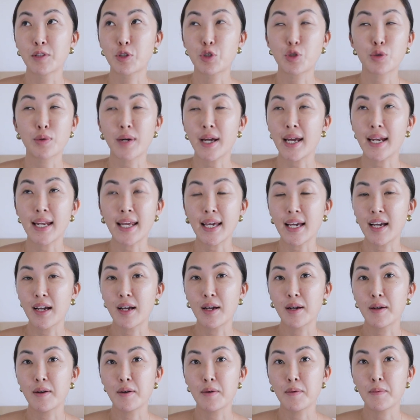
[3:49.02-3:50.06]

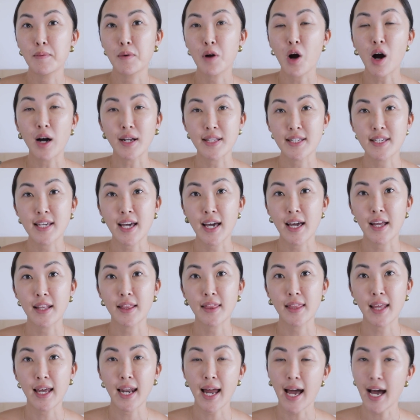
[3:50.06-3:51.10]
creating
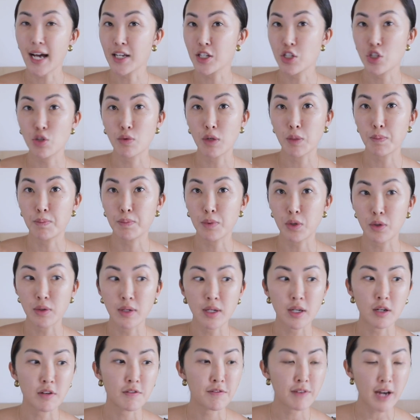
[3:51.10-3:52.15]
content that has to do with
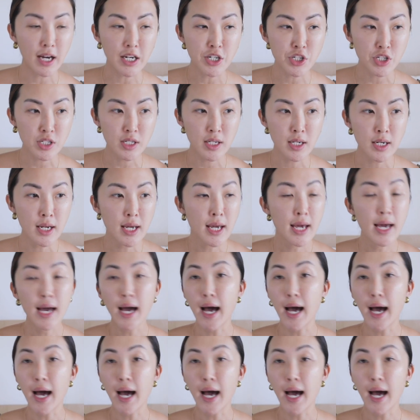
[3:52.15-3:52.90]
beauty and fashion.